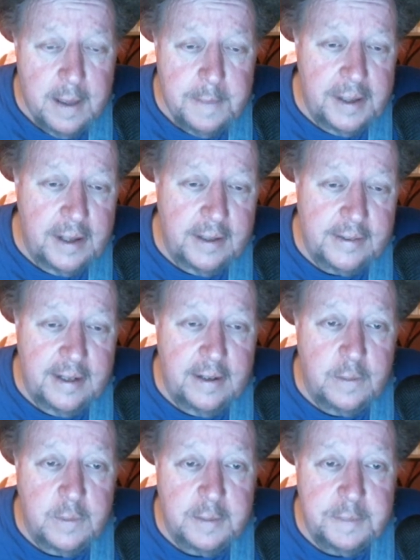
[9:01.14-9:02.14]
because they
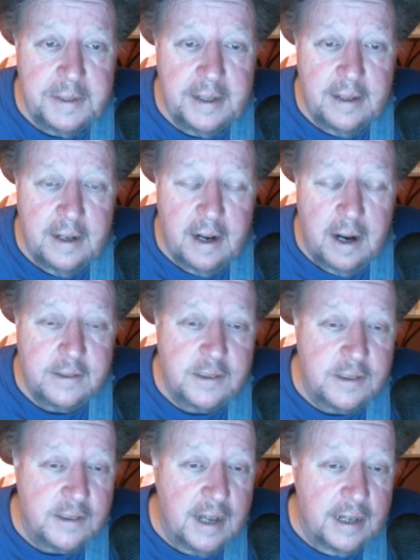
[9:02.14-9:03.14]
don't want to be
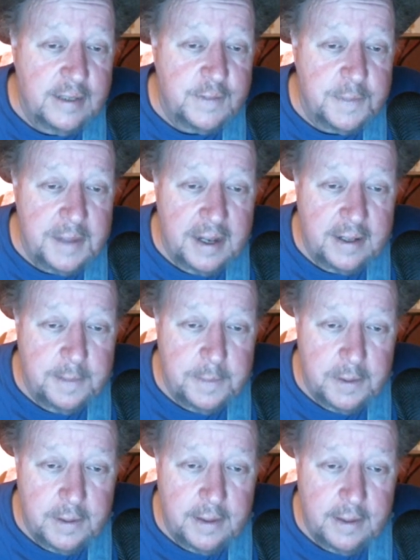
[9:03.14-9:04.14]
ostracized from that
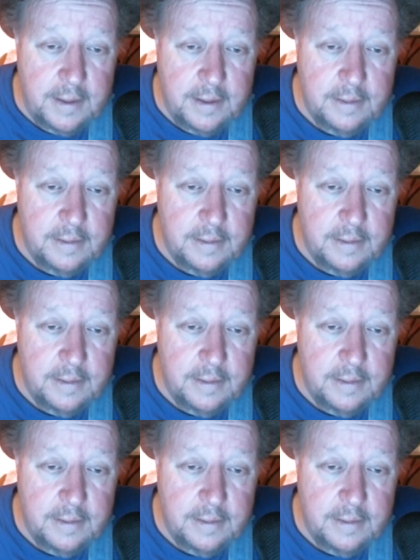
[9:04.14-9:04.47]
community.